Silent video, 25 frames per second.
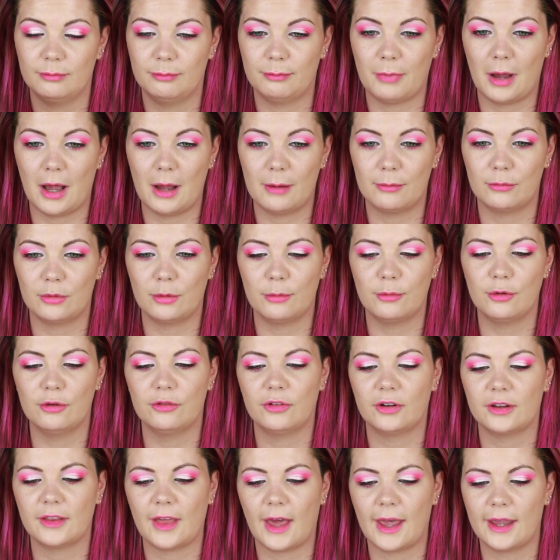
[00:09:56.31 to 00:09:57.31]
spam
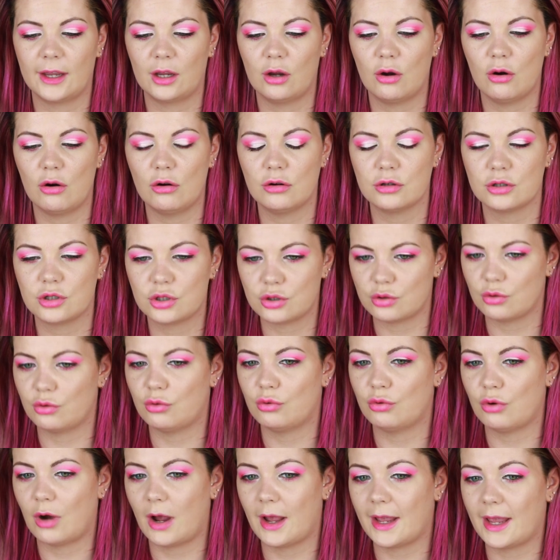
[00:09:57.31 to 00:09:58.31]
remover that I got,
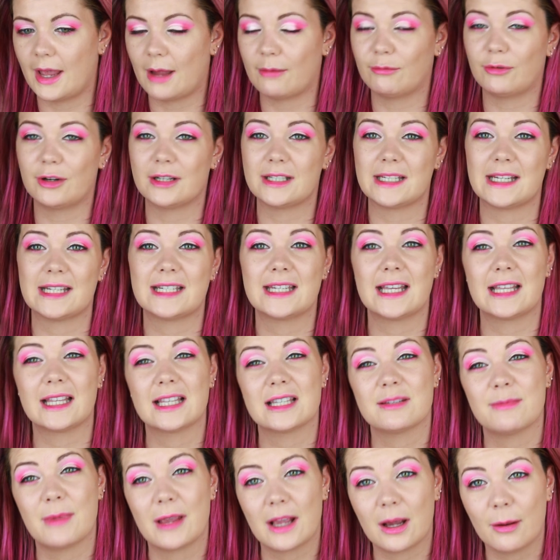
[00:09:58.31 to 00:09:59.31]
so I am ready to take
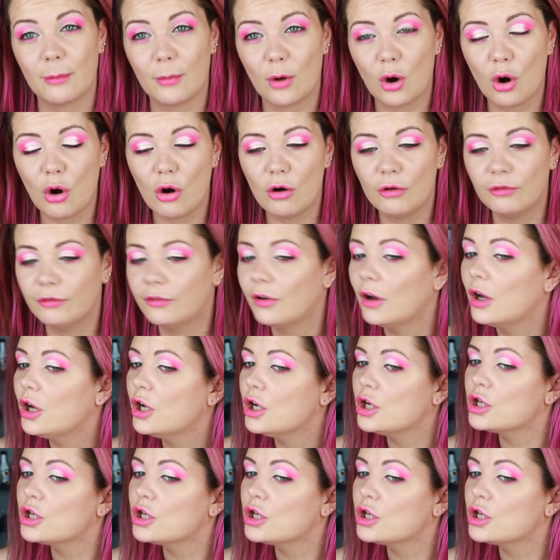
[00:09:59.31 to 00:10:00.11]
this makeup off.